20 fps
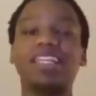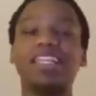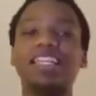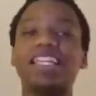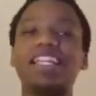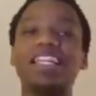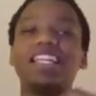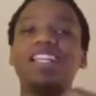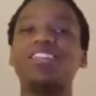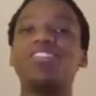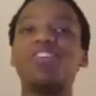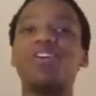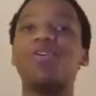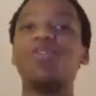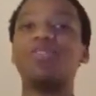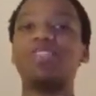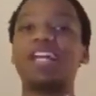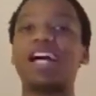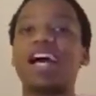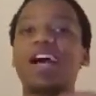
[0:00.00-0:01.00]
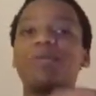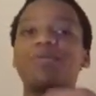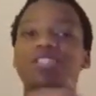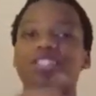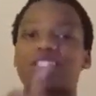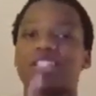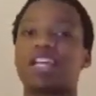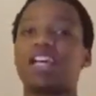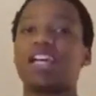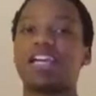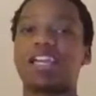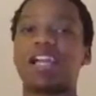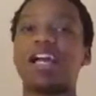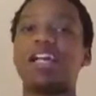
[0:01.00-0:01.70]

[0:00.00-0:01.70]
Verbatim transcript: he didn't know that I was lying.